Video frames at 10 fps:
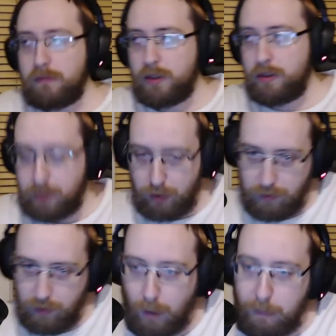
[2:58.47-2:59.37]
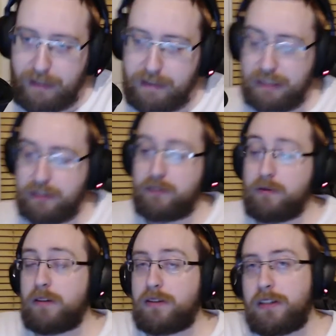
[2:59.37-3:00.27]
not a PlayStation
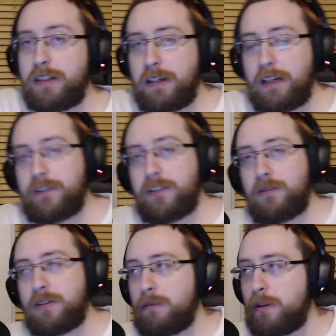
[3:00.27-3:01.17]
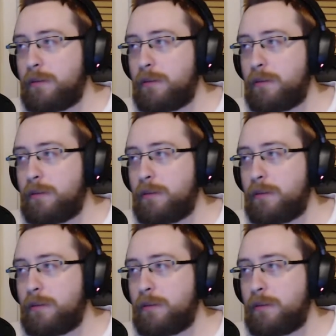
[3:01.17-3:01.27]
controller. So then you have to do some loops